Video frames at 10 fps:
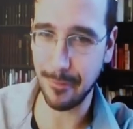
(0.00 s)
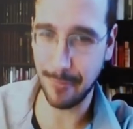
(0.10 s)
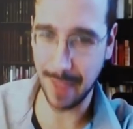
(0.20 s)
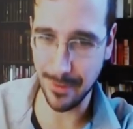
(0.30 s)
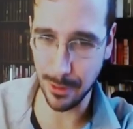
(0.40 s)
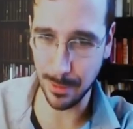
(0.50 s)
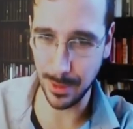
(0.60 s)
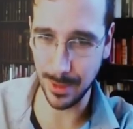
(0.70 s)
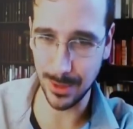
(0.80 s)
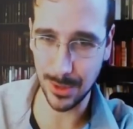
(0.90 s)

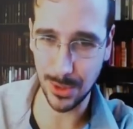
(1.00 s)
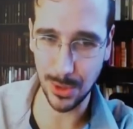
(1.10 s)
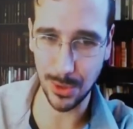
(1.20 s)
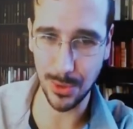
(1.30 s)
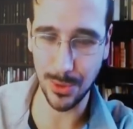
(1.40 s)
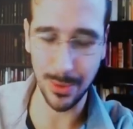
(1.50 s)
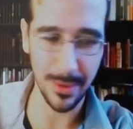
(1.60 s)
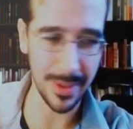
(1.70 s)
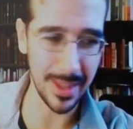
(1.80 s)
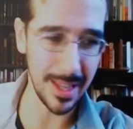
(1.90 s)
favorable to
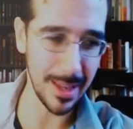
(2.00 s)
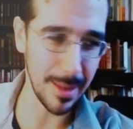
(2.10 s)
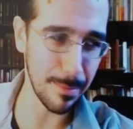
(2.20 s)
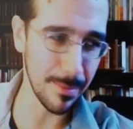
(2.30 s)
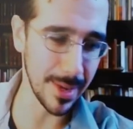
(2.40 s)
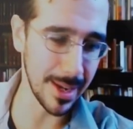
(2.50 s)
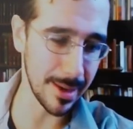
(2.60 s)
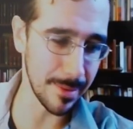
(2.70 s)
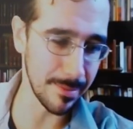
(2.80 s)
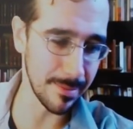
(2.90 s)
the
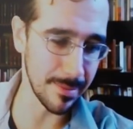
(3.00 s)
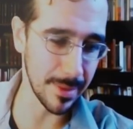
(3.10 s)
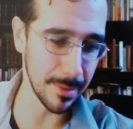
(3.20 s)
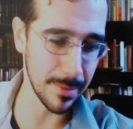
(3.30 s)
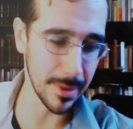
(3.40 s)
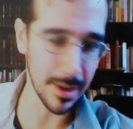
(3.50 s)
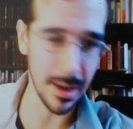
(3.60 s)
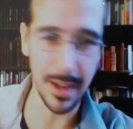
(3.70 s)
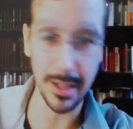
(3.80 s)
cause of